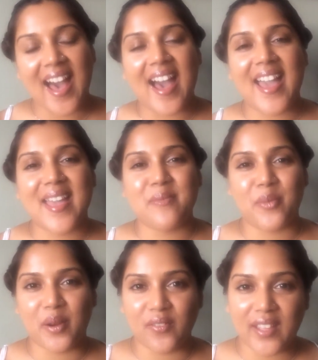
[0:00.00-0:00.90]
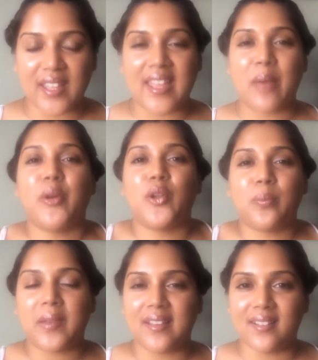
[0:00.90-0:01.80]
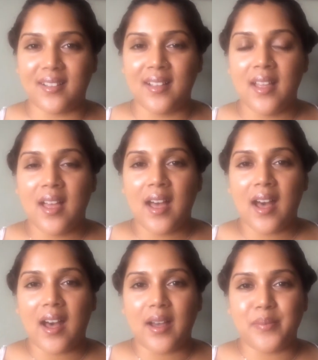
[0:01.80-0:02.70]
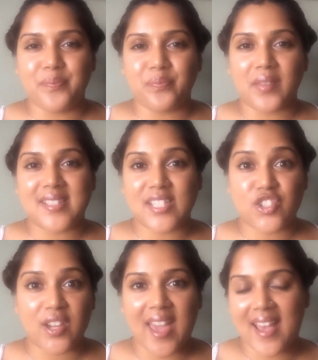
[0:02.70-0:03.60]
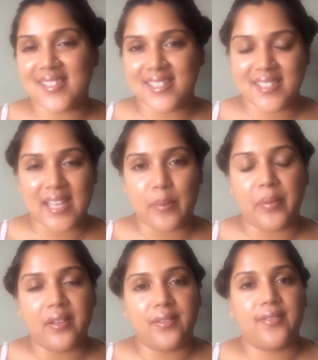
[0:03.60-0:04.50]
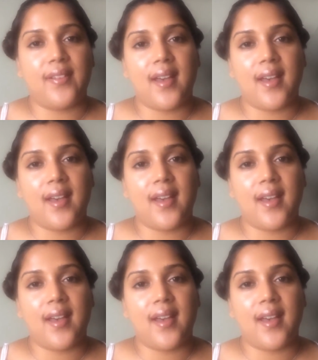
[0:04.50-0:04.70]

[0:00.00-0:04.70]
I am more of like a chemical peel, citric acid type of,